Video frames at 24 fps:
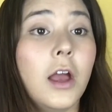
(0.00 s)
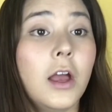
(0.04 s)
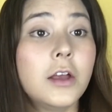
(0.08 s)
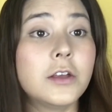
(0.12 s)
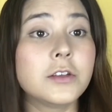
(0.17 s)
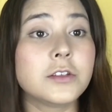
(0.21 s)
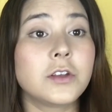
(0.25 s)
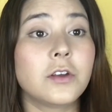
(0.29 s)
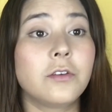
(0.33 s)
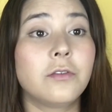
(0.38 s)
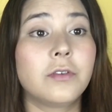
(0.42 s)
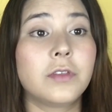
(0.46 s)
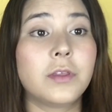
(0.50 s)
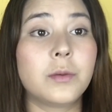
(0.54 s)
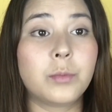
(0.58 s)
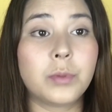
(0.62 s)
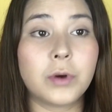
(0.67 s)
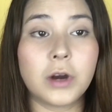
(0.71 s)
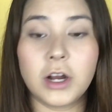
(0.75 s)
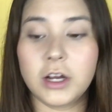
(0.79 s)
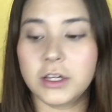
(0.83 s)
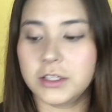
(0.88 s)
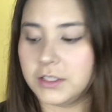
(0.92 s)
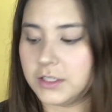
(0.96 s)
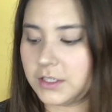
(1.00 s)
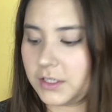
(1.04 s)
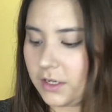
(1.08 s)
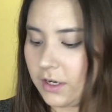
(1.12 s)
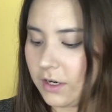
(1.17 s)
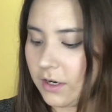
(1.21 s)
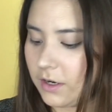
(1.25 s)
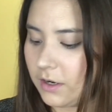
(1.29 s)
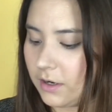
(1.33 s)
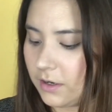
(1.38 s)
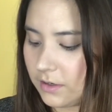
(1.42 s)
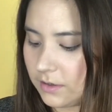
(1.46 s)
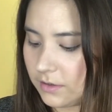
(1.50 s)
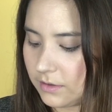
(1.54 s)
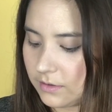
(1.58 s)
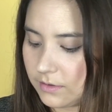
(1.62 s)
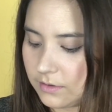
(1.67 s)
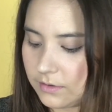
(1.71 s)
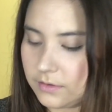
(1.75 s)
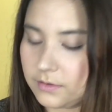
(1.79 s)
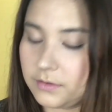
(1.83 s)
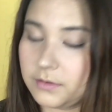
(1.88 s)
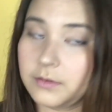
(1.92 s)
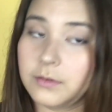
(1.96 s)
So for the bronzer,
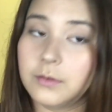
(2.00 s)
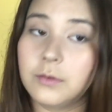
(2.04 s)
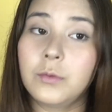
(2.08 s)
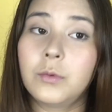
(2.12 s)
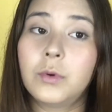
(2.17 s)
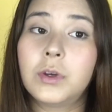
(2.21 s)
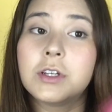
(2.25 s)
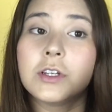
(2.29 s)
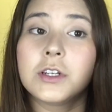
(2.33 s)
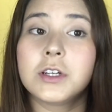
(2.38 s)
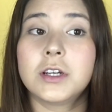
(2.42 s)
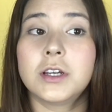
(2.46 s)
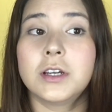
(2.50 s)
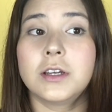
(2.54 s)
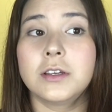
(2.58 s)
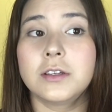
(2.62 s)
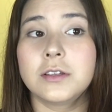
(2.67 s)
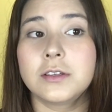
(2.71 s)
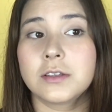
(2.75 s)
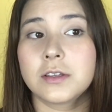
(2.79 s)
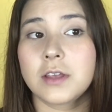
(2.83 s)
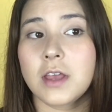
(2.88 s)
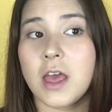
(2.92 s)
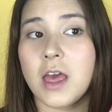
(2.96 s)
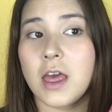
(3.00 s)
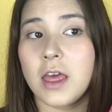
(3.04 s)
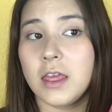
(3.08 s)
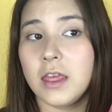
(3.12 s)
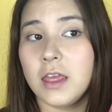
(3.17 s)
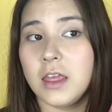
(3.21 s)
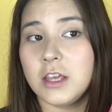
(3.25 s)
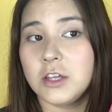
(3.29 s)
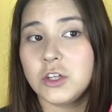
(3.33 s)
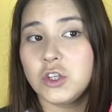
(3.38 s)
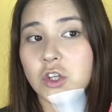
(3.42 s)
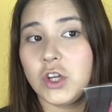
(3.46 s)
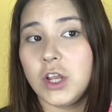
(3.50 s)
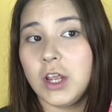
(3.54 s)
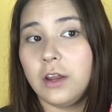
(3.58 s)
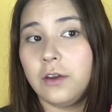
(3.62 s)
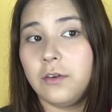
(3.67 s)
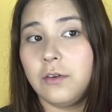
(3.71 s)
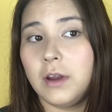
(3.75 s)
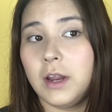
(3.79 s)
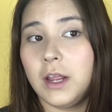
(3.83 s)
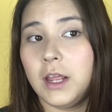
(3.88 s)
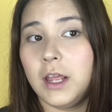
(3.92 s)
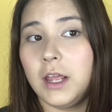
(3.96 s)
which is this shade
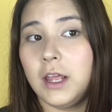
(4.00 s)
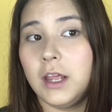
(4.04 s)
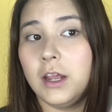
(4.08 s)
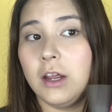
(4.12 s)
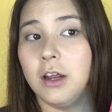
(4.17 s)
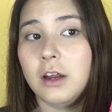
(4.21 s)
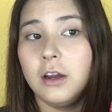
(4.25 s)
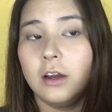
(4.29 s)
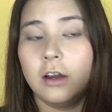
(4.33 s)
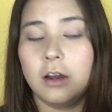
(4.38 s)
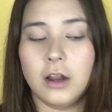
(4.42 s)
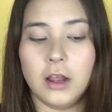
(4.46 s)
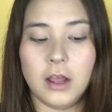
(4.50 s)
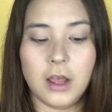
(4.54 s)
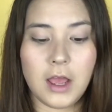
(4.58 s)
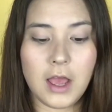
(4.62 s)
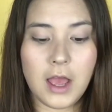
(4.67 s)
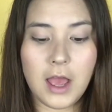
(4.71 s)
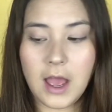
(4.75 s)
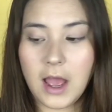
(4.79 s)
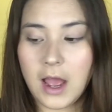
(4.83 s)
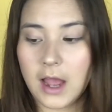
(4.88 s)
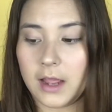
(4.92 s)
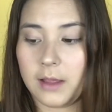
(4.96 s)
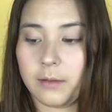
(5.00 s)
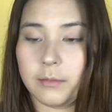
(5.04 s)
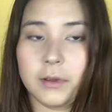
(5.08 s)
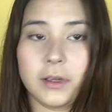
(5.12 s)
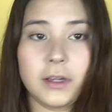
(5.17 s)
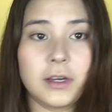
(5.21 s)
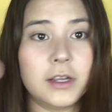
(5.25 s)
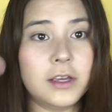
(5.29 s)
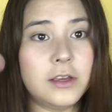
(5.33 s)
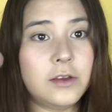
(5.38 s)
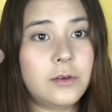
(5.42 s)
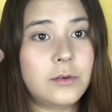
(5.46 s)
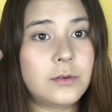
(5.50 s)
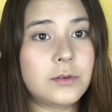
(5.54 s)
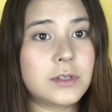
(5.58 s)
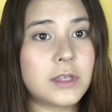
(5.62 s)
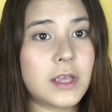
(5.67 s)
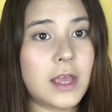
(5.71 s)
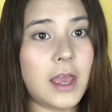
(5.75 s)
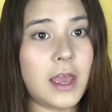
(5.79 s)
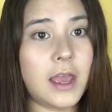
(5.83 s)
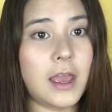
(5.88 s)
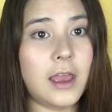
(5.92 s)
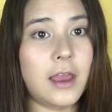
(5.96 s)
right here, I'm going to use
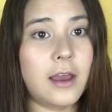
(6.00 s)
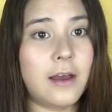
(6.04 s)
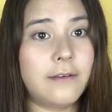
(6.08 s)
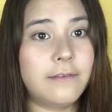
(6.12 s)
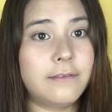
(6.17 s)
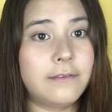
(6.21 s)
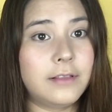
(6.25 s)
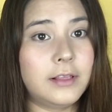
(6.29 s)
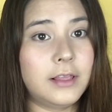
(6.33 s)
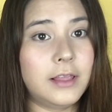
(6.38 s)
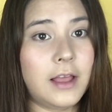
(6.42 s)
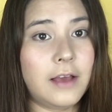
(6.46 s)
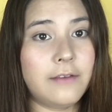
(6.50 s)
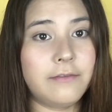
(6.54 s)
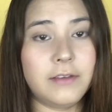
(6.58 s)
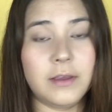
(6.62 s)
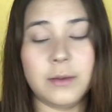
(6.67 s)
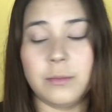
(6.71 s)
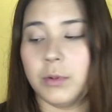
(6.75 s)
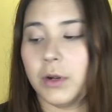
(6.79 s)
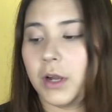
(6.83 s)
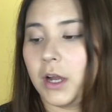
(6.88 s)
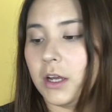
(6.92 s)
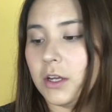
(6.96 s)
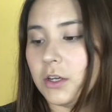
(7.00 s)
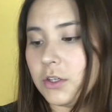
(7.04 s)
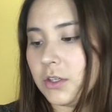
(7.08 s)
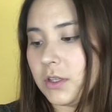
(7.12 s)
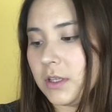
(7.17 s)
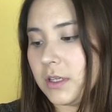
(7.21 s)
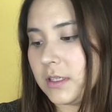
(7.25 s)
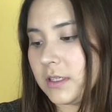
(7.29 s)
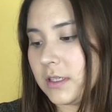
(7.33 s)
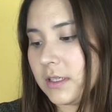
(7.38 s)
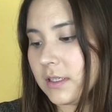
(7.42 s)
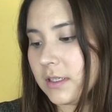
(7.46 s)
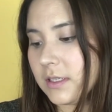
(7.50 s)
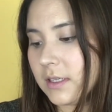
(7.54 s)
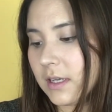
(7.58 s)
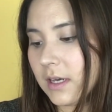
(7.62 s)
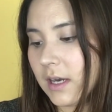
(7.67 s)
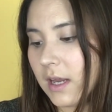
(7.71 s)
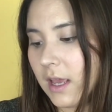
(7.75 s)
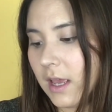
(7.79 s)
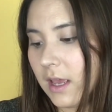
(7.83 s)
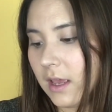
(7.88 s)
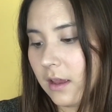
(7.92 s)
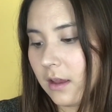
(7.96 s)
a fluffy brush. This is
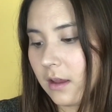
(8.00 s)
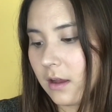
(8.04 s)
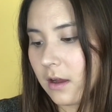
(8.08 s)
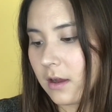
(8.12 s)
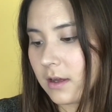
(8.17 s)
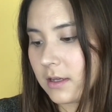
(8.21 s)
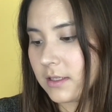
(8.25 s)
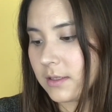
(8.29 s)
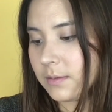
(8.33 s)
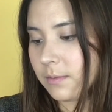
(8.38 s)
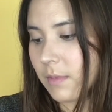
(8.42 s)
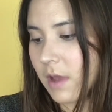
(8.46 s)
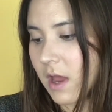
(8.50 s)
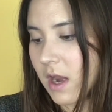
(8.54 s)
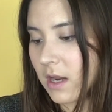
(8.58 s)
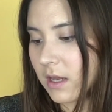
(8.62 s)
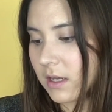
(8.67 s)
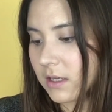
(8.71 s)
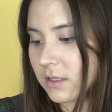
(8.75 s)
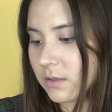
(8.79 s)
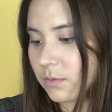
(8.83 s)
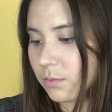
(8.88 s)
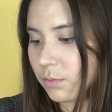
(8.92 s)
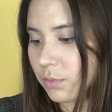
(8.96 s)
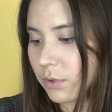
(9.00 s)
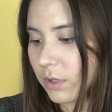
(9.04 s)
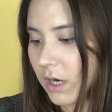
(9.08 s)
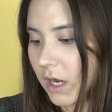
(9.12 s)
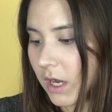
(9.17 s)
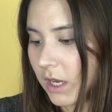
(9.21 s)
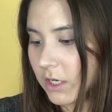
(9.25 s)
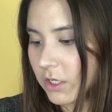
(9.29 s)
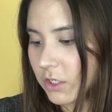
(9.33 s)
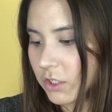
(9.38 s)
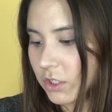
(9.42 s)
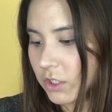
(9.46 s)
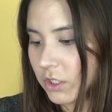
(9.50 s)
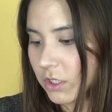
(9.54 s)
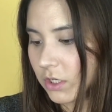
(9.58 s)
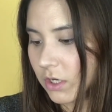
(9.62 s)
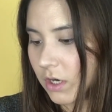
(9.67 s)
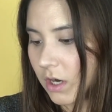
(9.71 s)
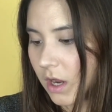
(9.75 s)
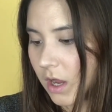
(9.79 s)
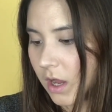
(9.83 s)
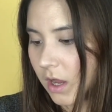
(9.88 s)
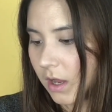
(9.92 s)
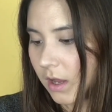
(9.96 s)
an IT Cosmetics brush,
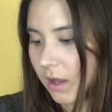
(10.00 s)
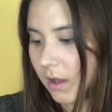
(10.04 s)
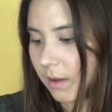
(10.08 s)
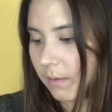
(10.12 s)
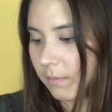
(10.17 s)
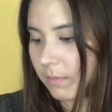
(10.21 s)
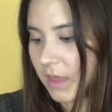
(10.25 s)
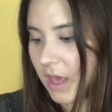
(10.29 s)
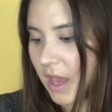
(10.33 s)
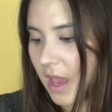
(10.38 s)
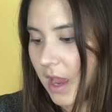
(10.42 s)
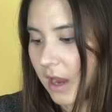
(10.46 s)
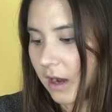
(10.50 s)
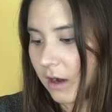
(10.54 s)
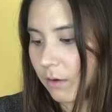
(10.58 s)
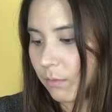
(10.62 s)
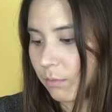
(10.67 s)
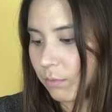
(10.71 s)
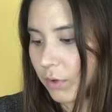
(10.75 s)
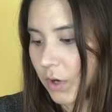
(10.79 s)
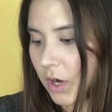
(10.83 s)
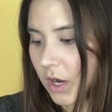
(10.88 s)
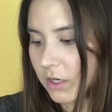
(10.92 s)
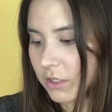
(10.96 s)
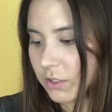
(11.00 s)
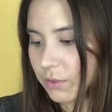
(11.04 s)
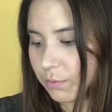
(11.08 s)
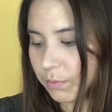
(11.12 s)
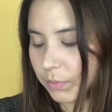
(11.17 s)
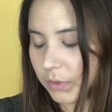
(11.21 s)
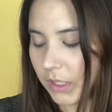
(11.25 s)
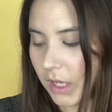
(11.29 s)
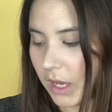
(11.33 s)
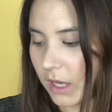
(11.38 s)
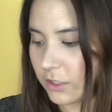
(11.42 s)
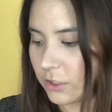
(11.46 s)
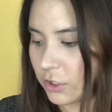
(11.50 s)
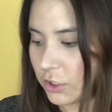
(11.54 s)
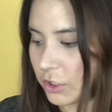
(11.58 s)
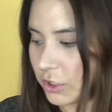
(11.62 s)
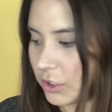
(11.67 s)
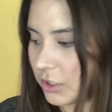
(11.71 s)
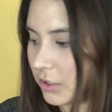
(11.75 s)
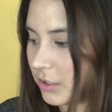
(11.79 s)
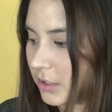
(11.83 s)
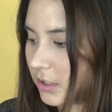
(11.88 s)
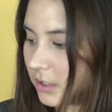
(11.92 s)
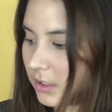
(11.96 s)
the Airbrush blush.
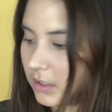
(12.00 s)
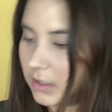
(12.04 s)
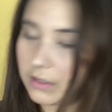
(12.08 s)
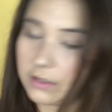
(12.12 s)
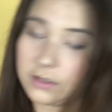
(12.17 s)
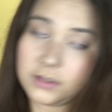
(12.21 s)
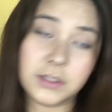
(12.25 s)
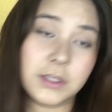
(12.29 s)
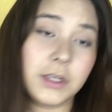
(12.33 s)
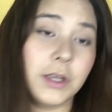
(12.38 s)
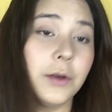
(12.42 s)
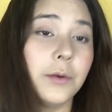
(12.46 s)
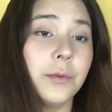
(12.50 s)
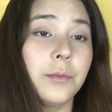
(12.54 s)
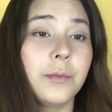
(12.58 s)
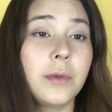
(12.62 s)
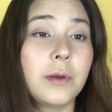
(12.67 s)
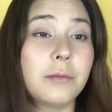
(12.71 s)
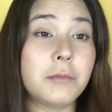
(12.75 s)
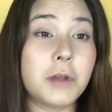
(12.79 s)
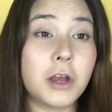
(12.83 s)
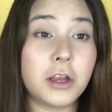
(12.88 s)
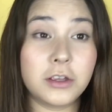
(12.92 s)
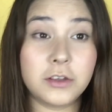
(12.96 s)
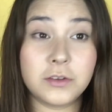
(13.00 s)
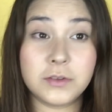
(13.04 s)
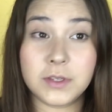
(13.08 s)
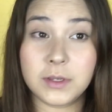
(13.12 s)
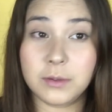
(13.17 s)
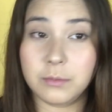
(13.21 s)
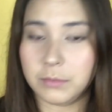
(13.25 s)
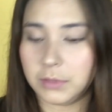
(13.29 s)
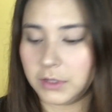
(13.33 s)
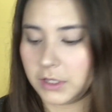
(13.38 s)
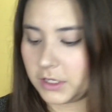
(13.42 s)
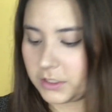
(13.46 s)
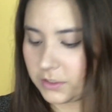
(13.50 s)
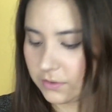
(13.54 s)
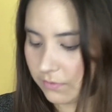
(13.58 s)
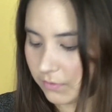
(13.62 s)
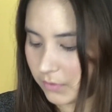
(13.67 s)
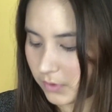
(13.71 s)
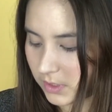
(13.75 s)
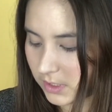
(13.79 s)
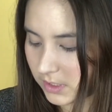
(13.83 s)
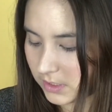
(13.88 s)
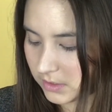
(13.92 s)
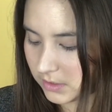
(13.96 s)
So I'm not using blush
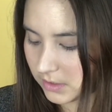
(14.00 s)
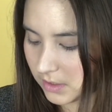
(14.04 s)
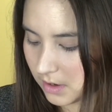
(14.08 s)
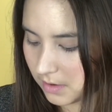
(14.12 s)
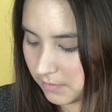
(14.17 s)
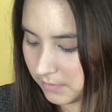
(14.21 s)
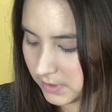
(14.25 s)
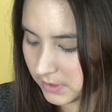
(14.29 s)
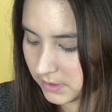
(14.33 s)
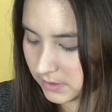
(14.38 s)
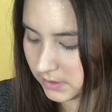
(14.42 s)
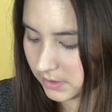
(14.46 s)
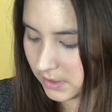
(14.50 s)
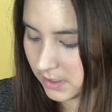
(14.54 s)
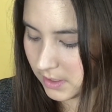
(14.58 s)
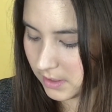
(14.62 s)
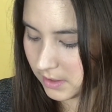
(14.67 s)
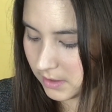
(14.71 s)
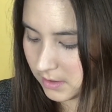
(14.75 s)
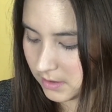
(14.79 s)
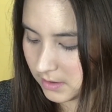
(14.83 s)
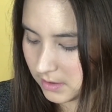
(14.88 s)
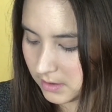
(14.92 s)
for this, obviously.